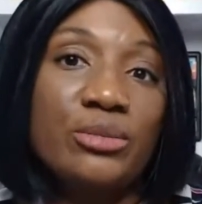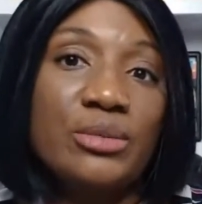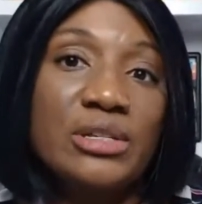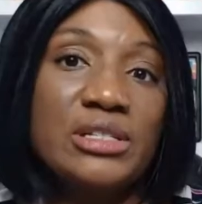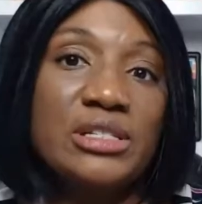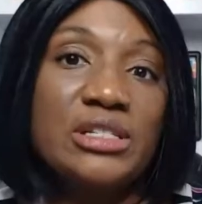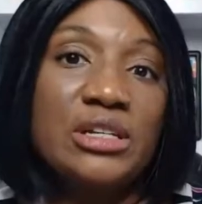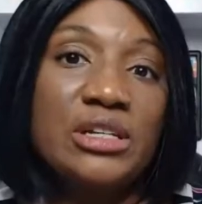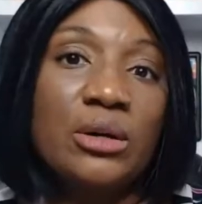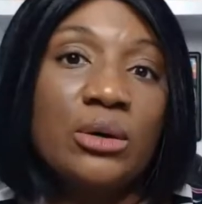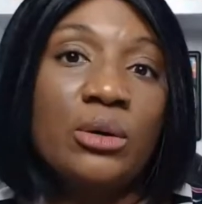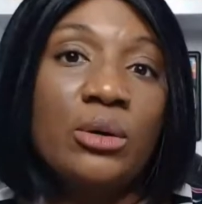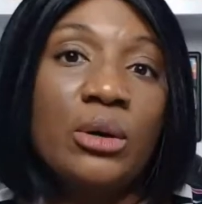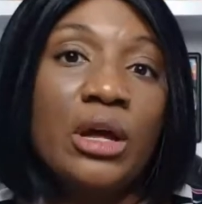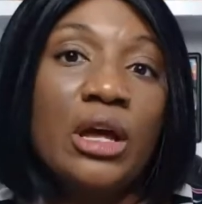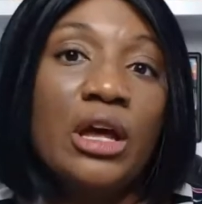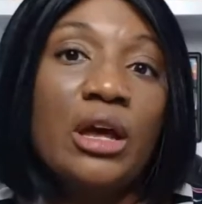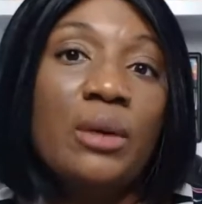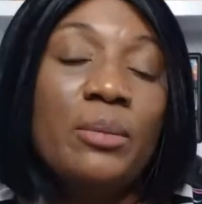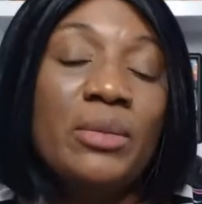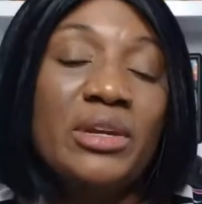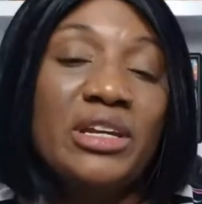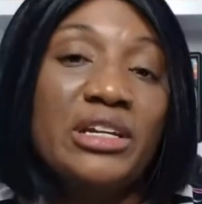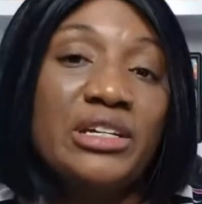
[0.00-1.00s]
And so
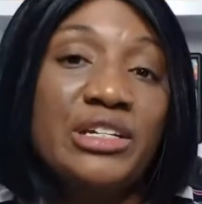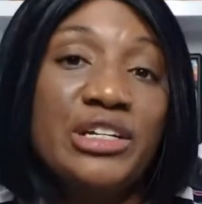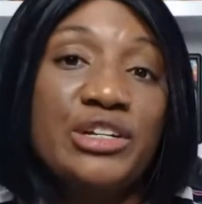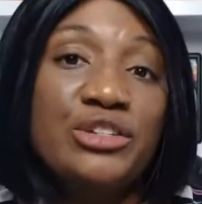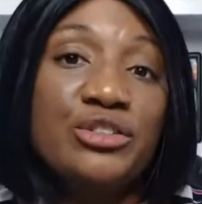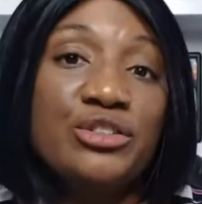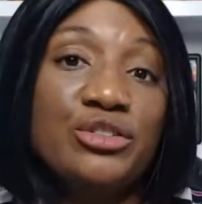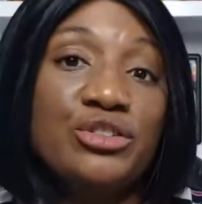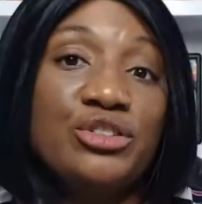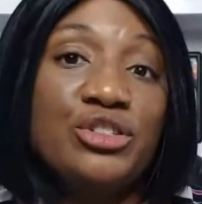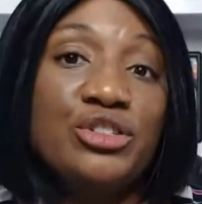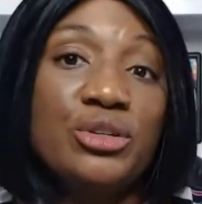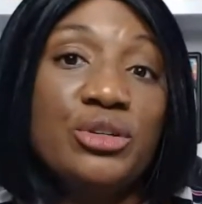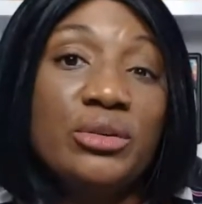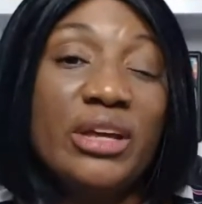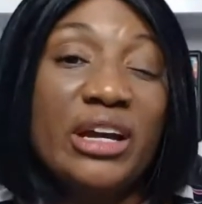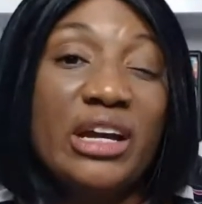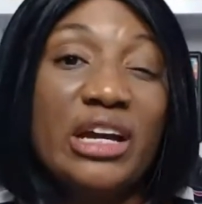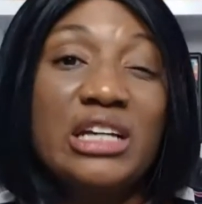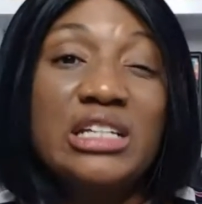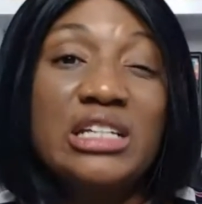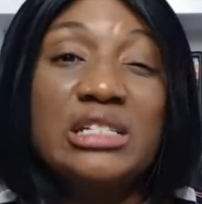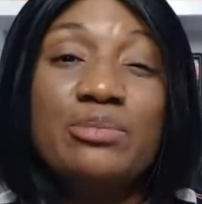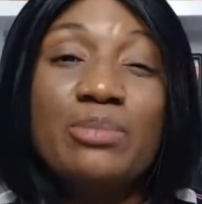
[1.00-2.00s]
many teachers do
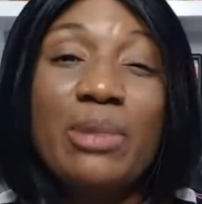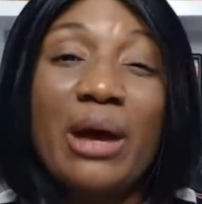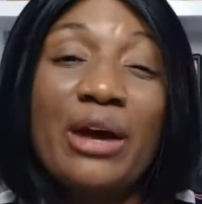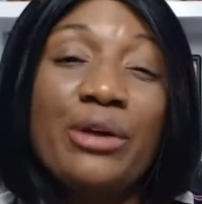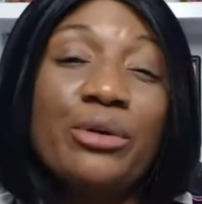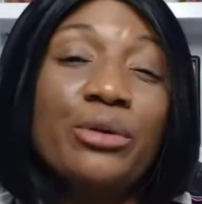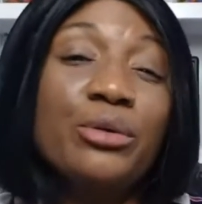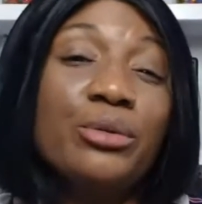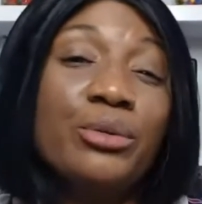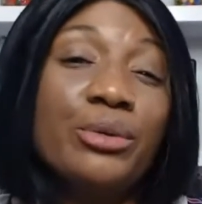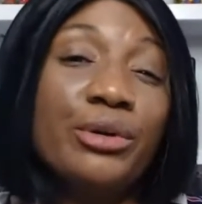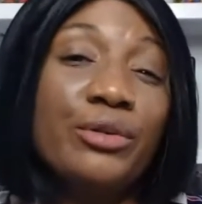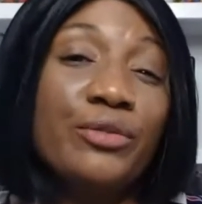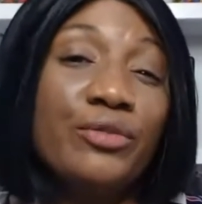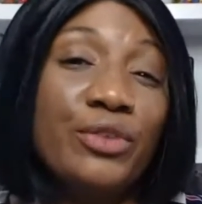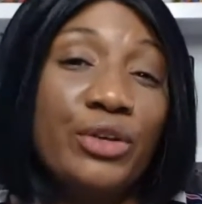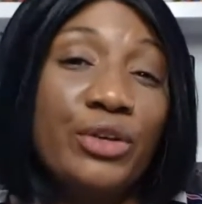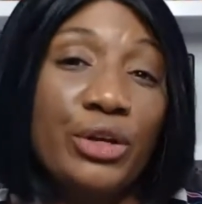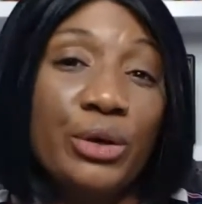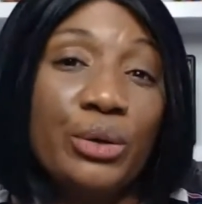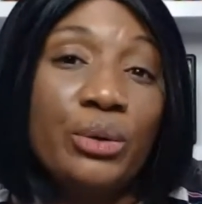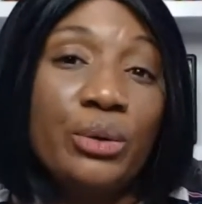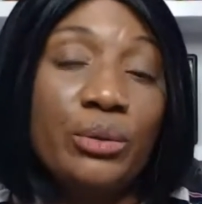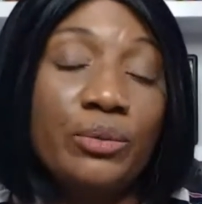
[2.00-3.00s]
like a spiral
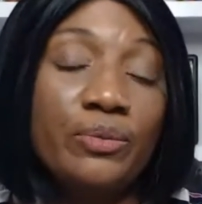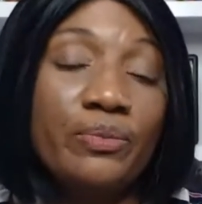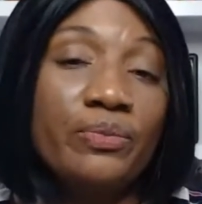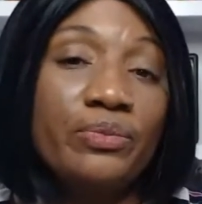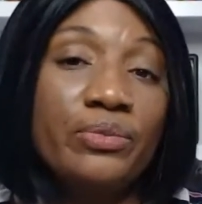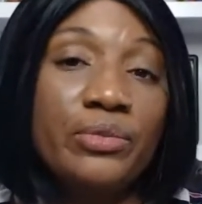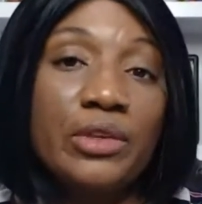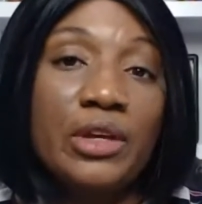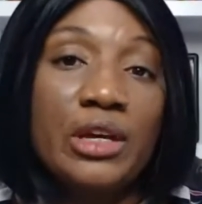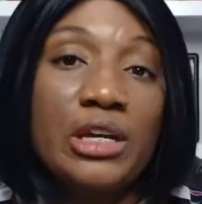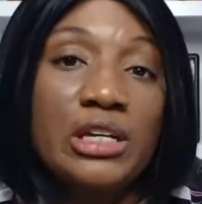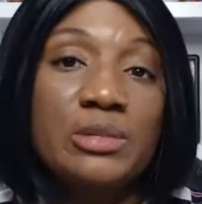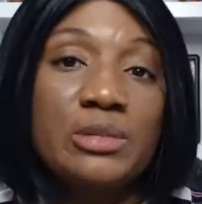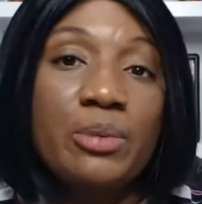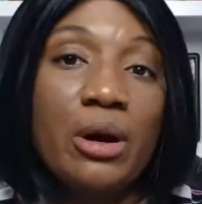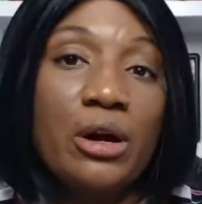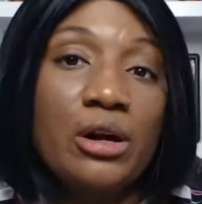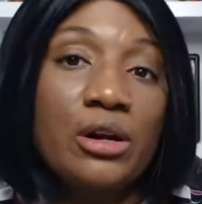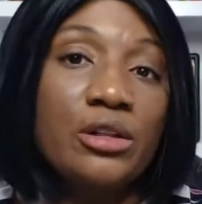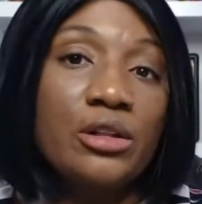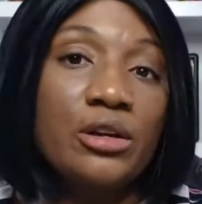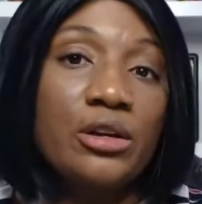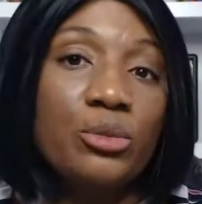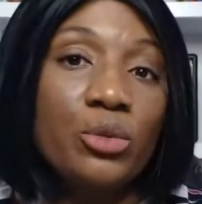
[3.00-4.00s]
review as
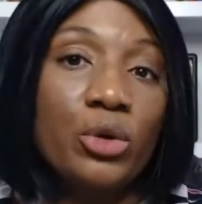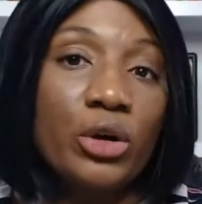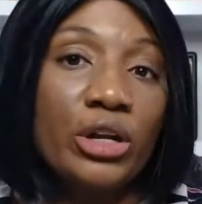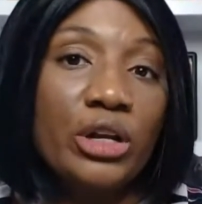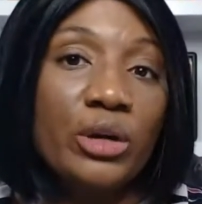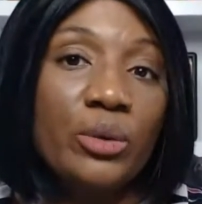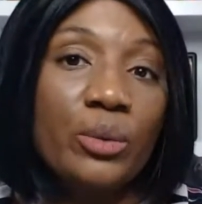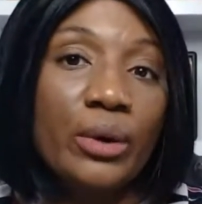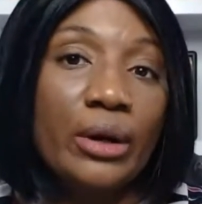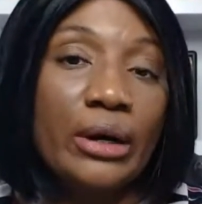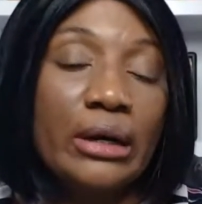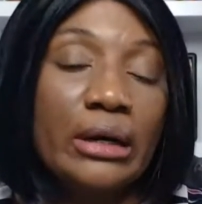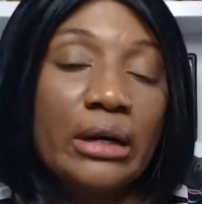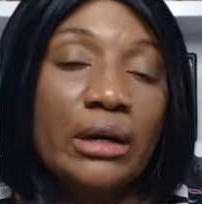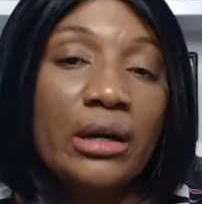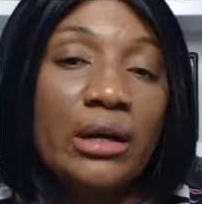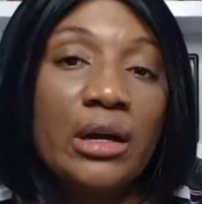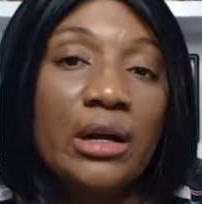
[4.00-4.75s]
part of their morning work.